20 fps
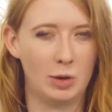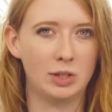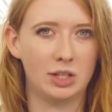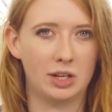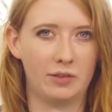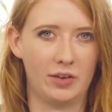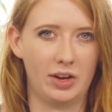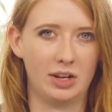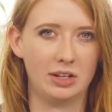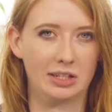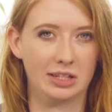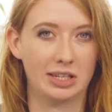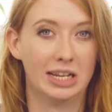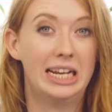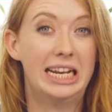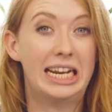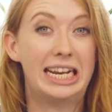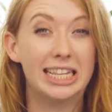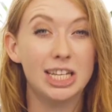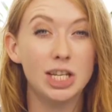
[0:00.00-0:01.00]
most of us.
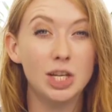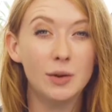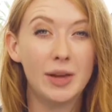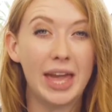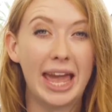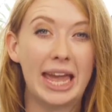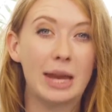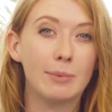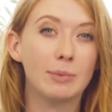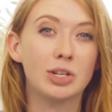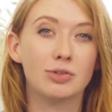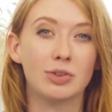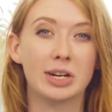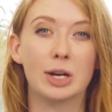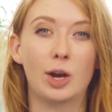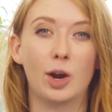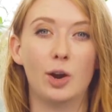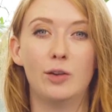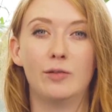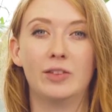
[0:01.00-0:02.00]
In the UK, we
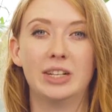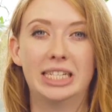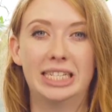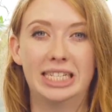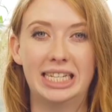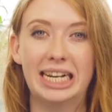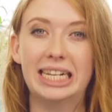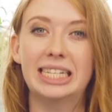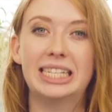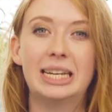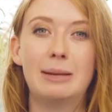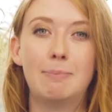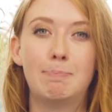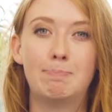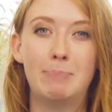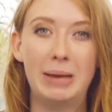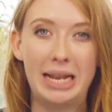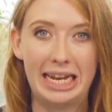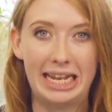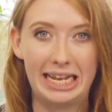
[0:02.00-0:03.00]
drink over 60
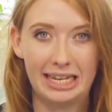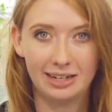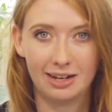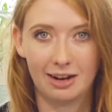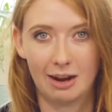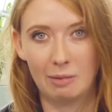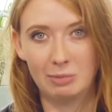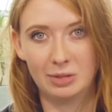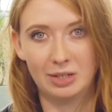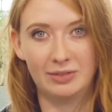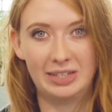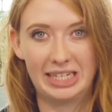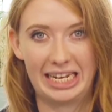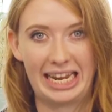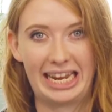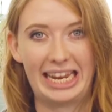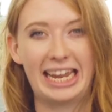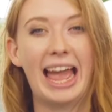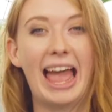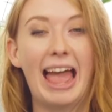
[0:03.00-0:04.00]
billion cups of
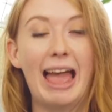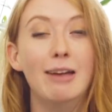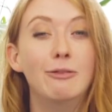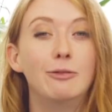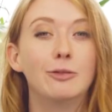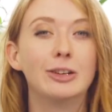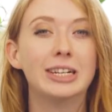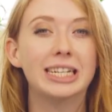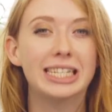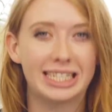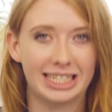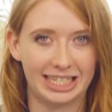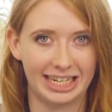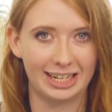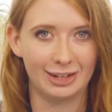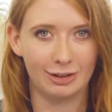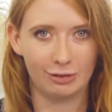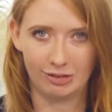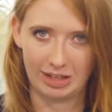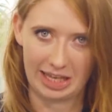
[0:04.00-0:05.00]
tea every
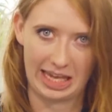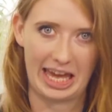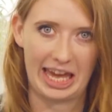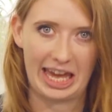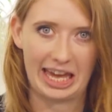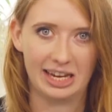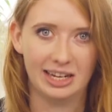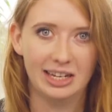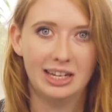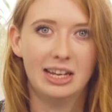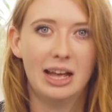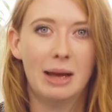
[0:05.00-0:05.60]
single year.